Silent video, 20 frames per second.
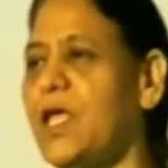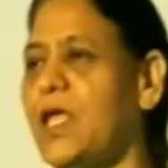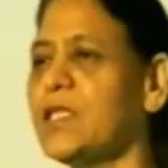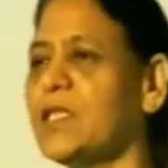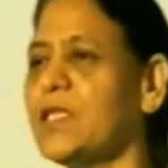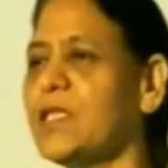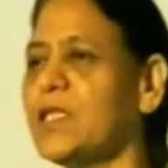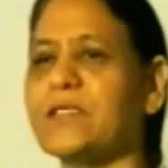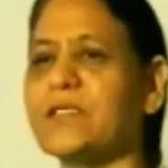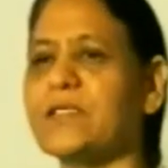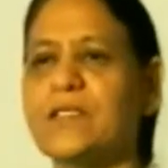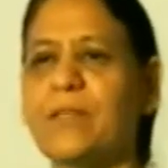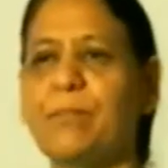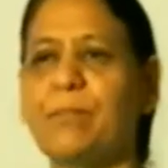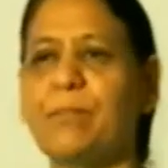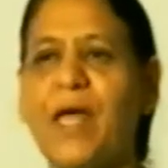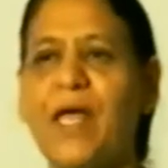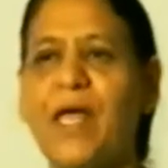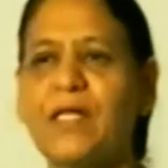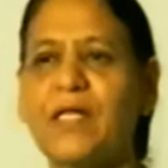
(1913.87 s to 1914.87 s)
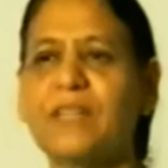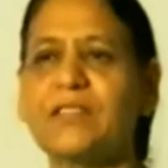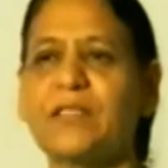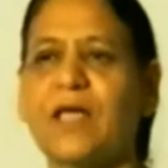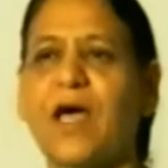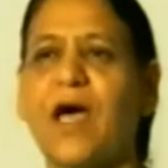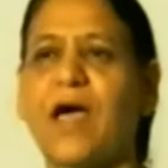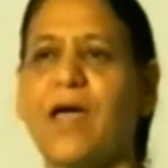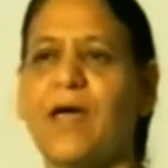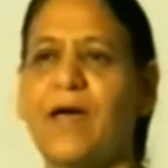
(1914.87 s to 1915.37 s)
this is the balance
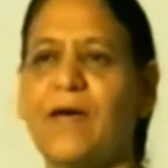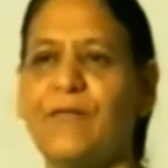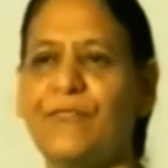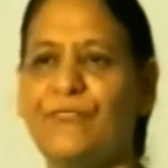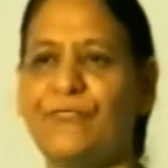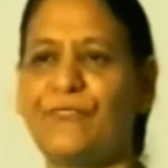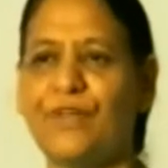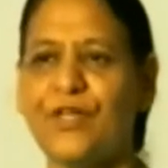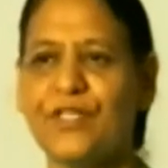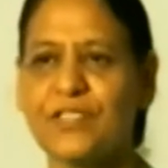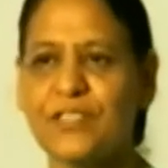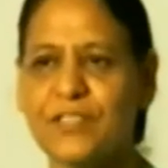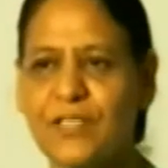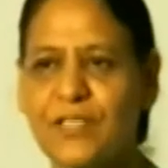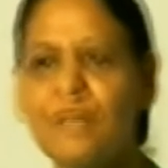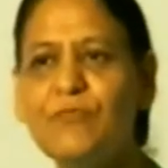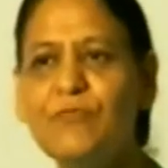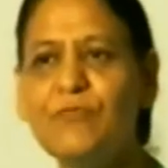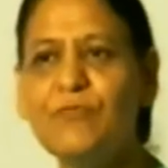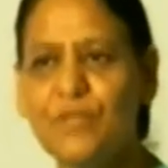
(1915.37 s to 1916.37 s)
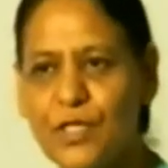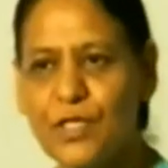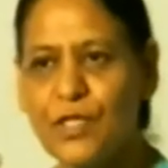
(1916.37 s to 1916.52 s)
I have received.